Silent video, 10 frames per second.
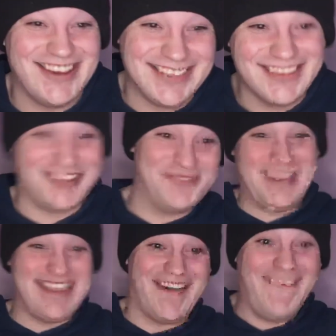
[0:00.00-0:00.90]
look at
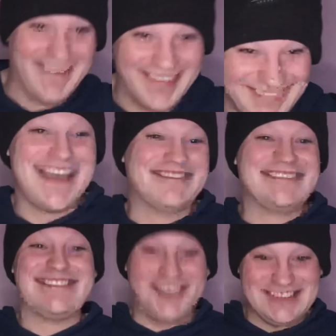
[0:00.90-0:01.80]
me go. It
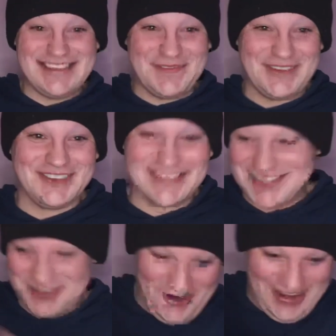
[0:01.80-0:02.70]
was so difficult to
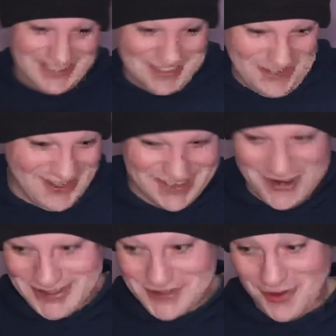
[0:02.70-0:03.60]
try and do and
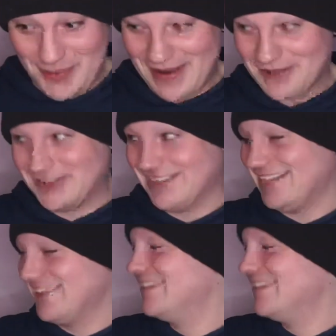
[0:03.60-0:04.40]
not drop everything.